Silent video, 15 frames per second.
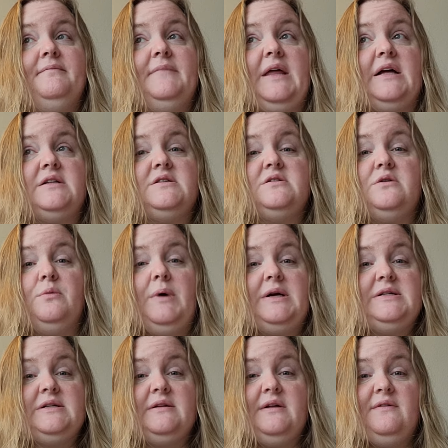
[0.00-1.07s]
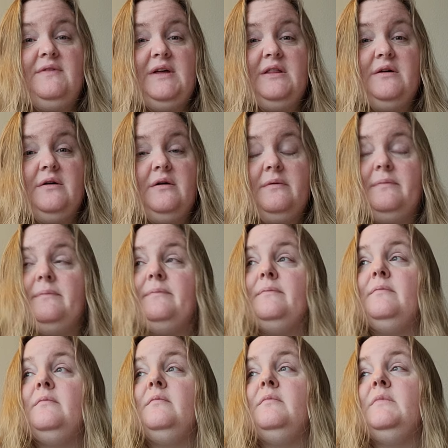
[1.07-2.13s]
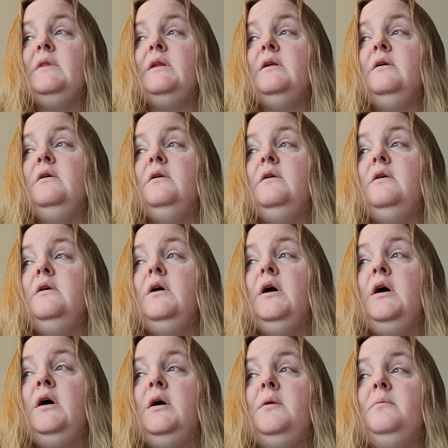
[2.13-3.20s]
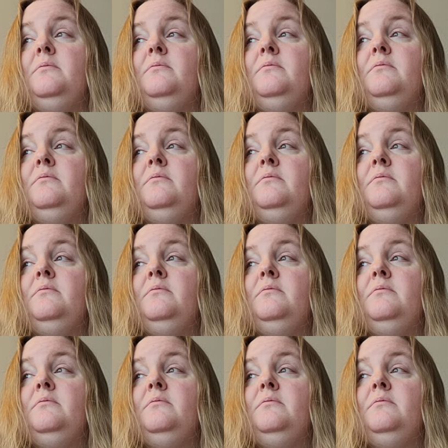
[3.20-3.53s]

that's no way to live either. Um,